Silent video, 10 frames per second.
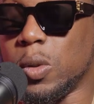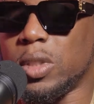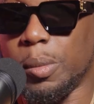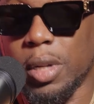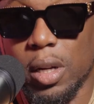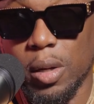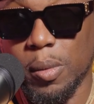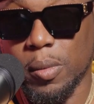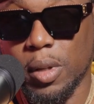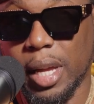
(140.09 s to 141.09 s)
So tell me,
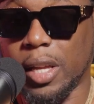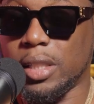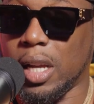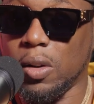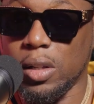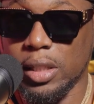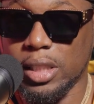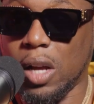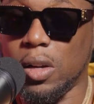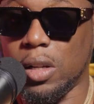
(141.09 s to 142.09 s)
like your
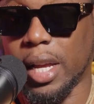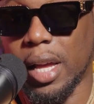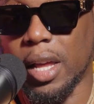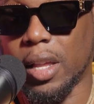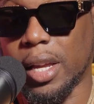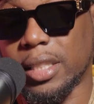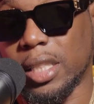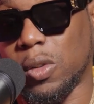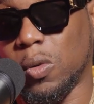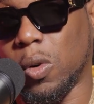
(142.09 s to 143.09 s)
childhood, like how, like I
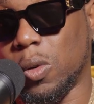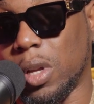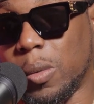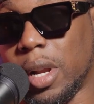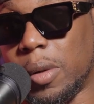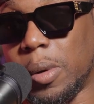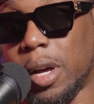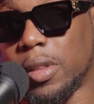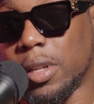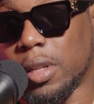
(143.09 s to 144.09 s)
said, you growing up without a
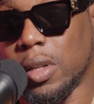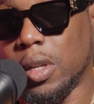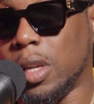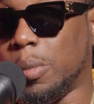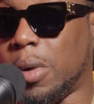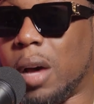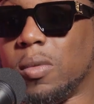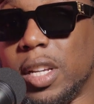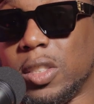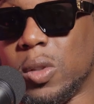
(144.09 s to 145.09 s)
father, your mom
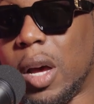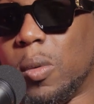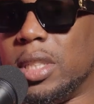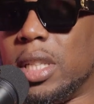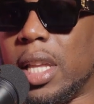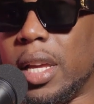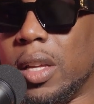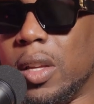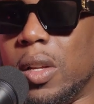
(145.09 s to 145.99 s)
raising you. How was it like?